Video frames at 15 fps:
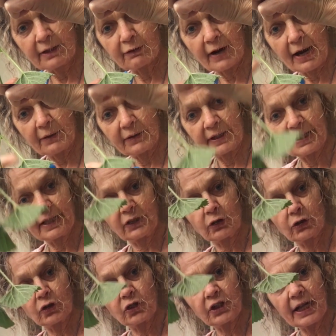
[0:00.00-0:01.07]
around it and you
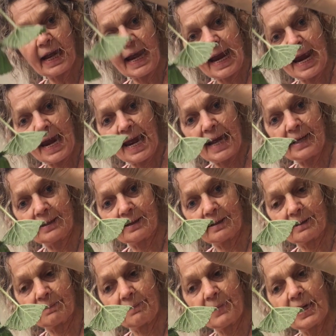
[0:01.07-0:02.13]
just hang
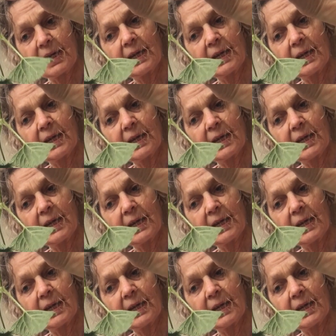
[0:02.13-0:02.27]
them,